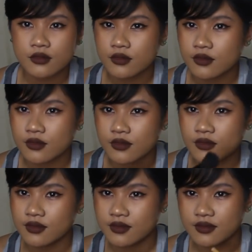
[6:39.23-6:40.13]

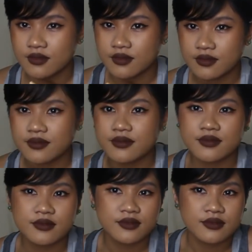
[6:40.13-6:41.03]

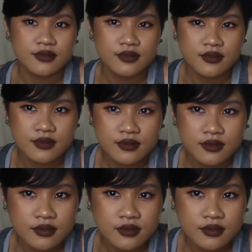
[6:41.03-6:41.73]
The person shown says nothing.